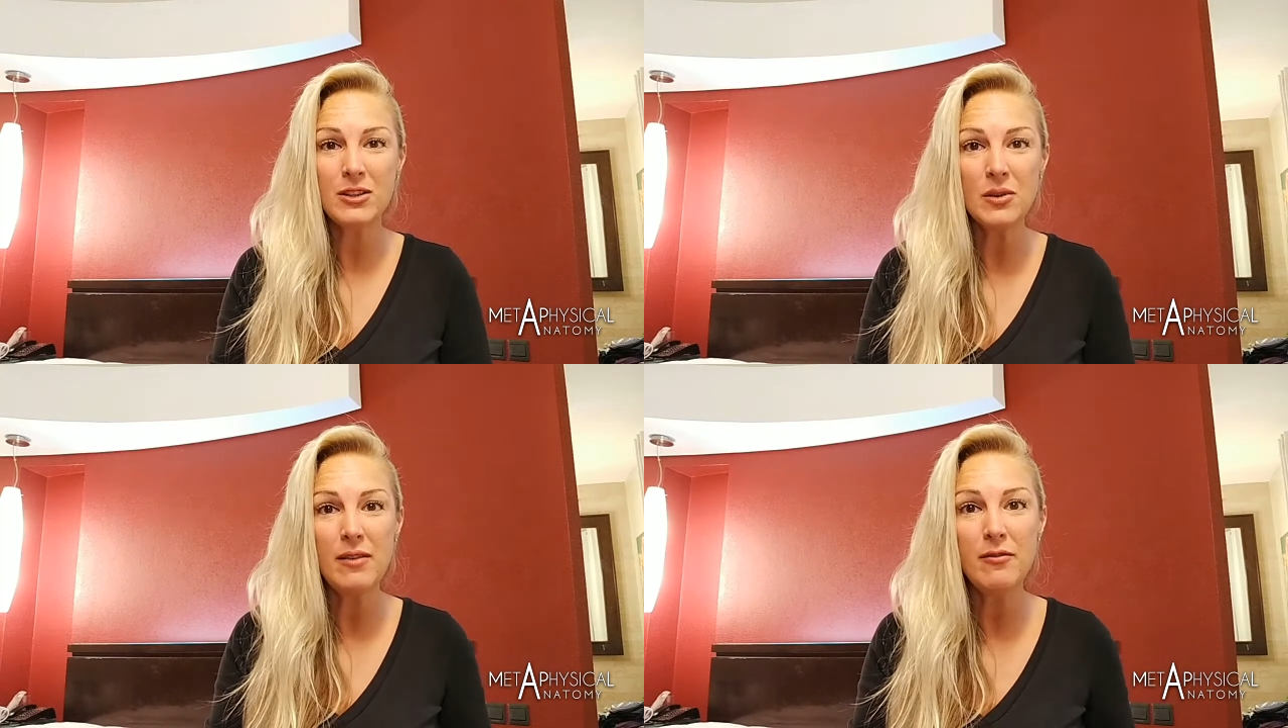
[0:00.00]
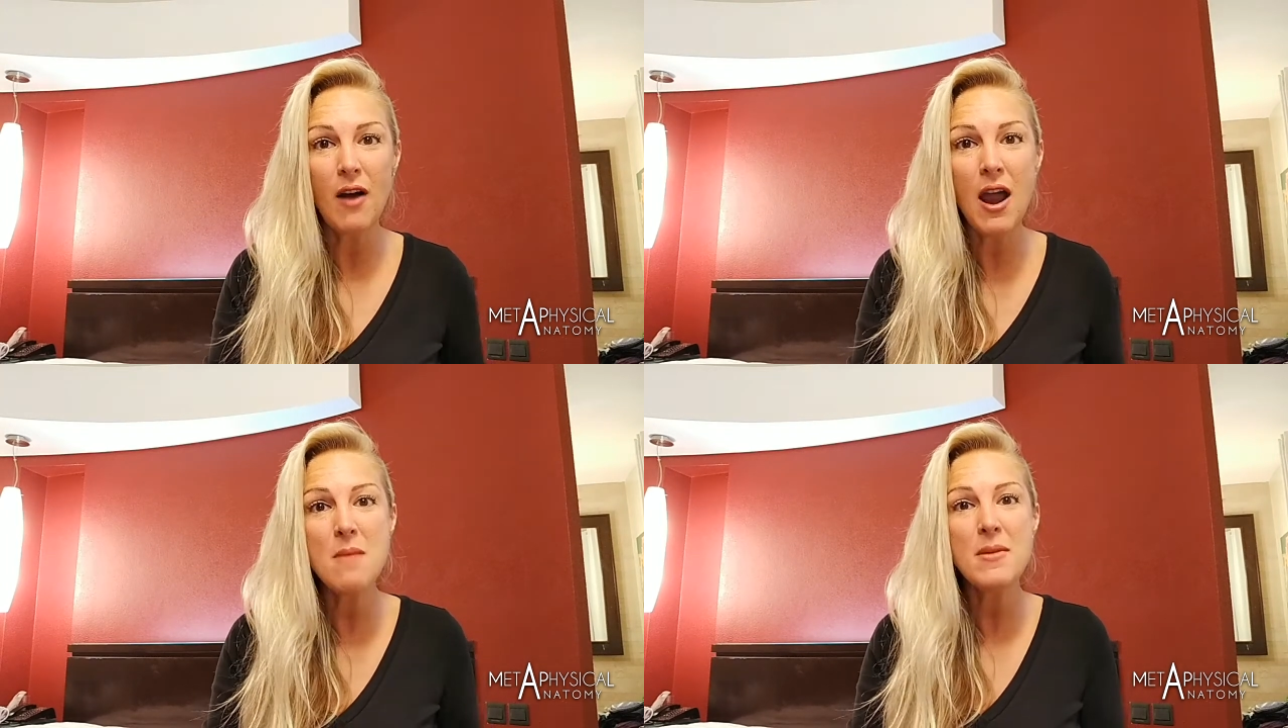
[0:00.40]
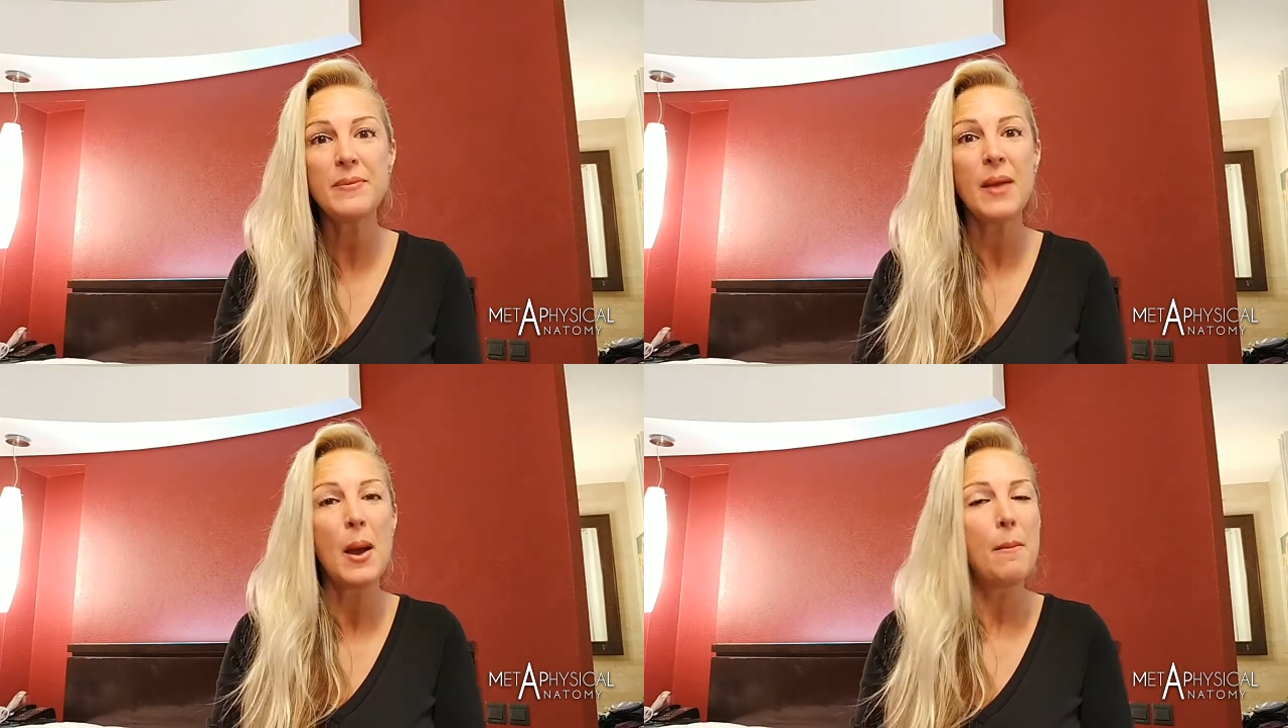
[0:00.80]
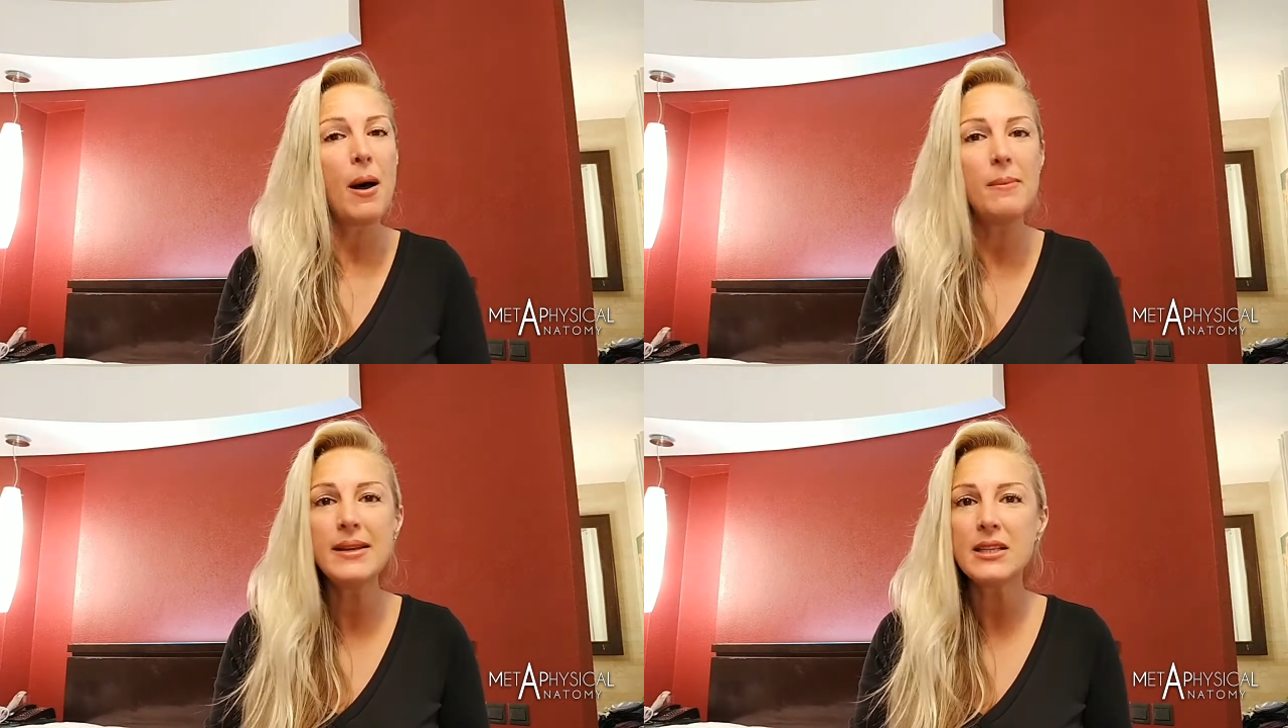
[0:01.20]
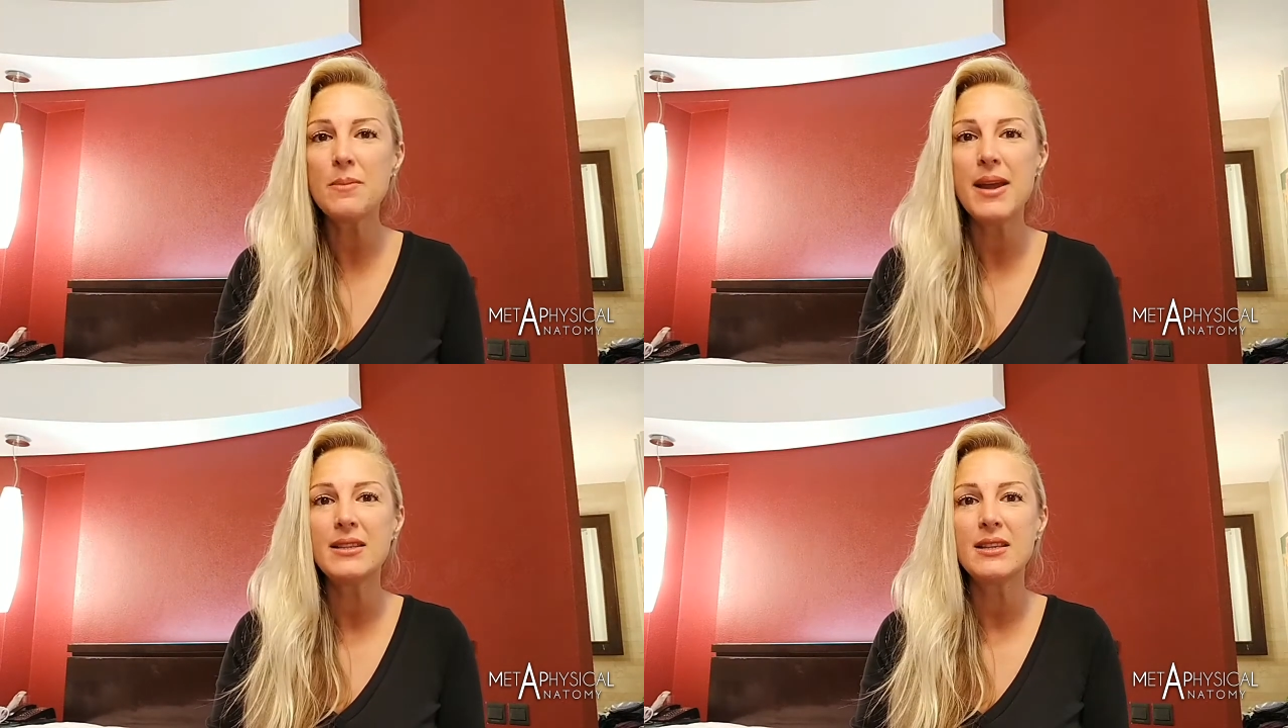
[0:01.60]
So environment, public
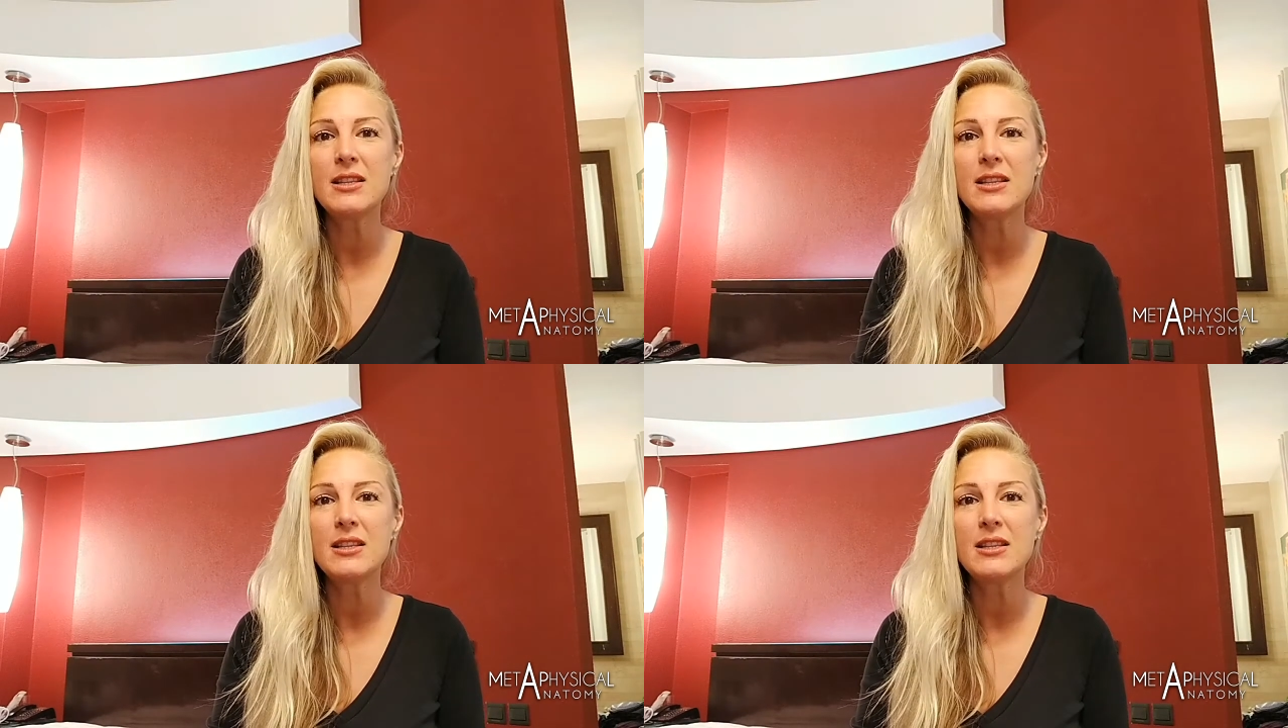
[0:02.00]
spaces,